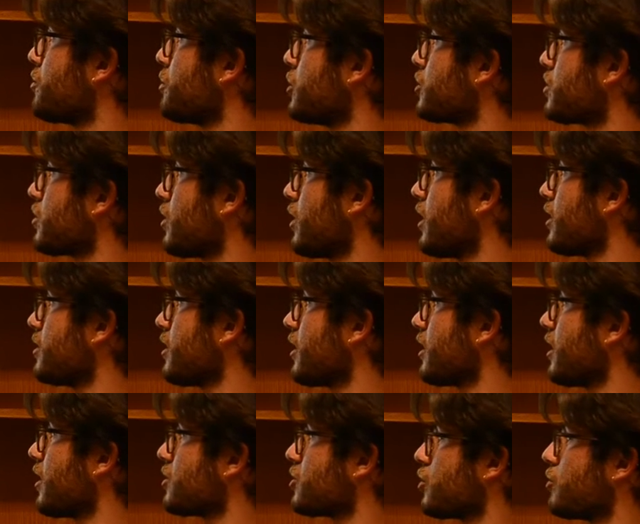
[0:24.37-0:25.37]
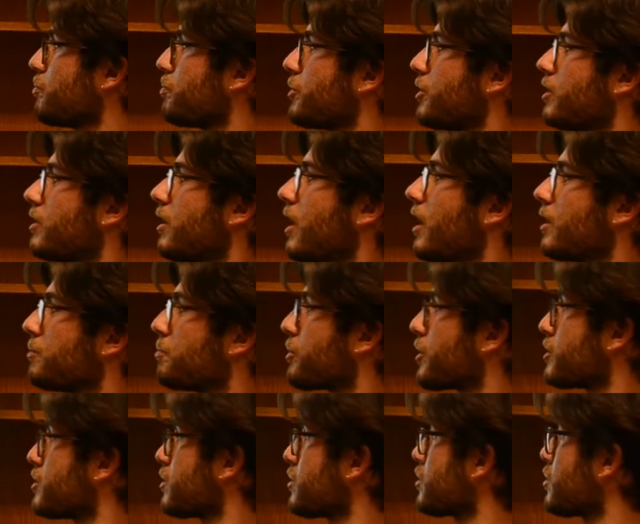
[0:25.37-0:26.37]
piston head and gauge on pin, and
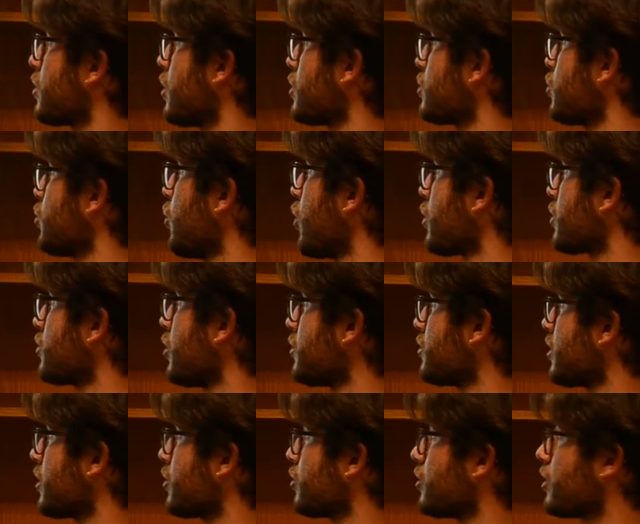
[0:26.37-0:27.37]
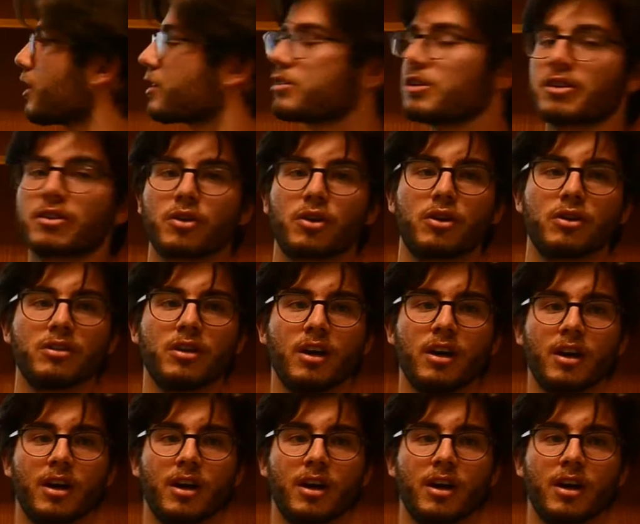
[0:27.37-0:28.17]
Preston Scott, who worked on the connecting rod,